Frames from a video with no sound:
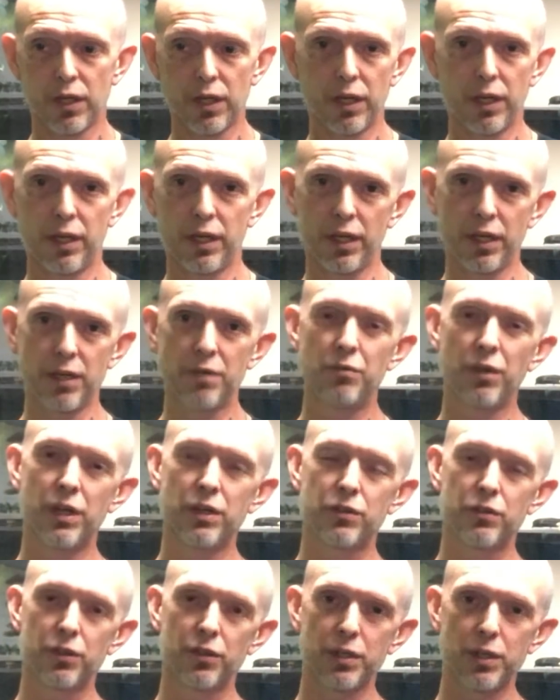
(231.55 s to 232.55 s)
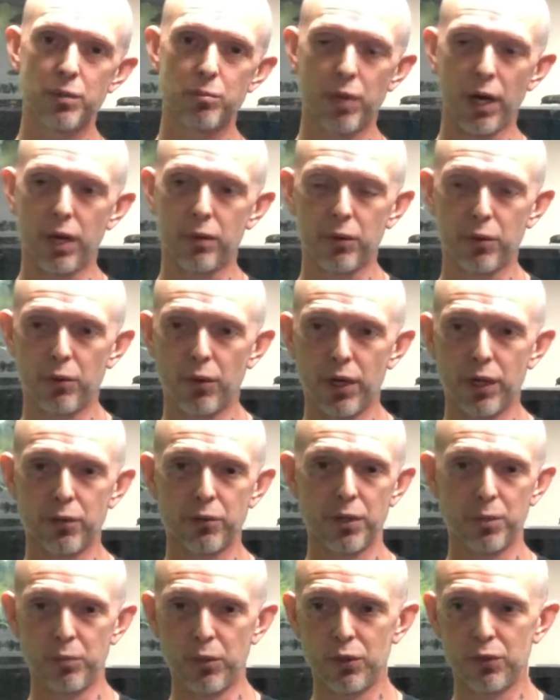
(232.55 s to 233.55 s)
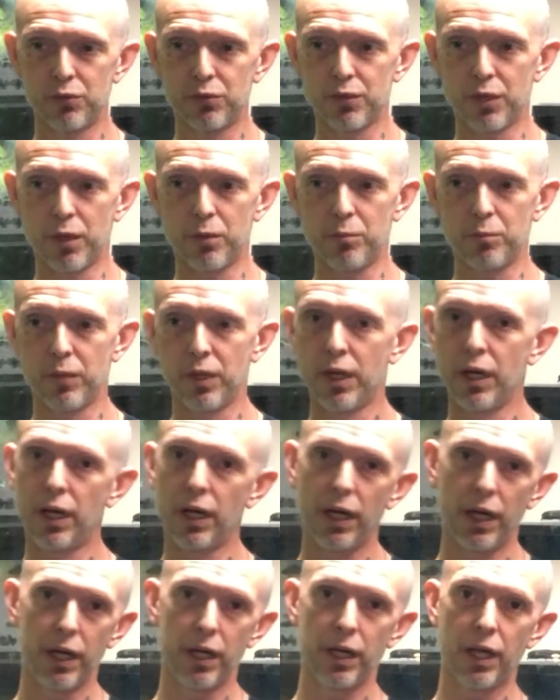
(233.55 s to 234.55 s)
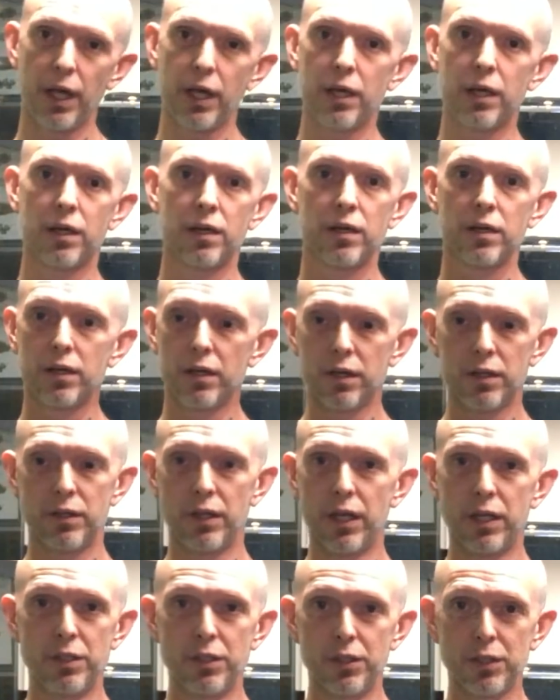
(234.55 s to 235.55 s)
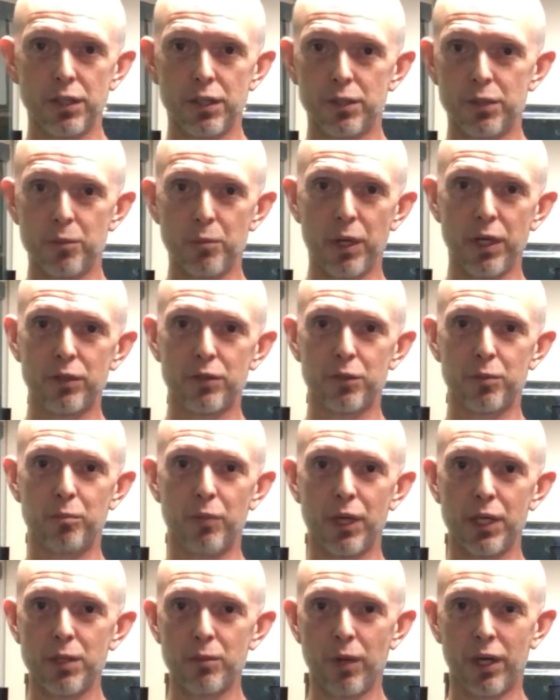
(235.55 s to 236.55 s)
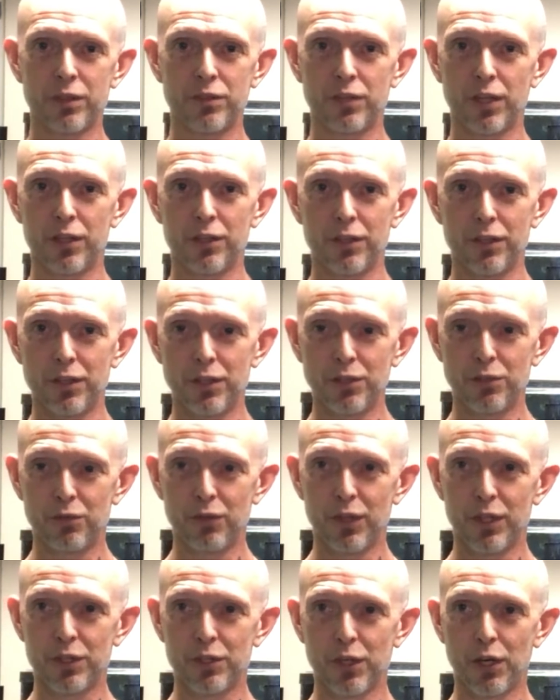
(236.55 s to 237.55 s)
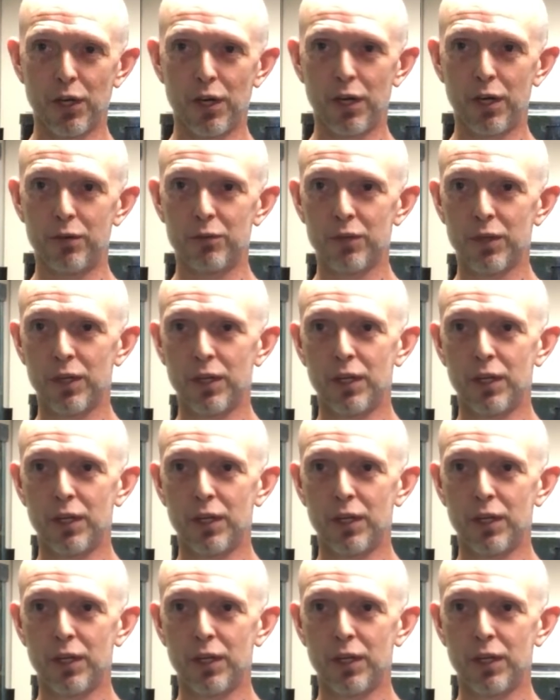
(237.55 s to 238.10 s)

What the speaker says: Eventually you probably want to remove some, and hey, then you get to make some money by selling these fish off.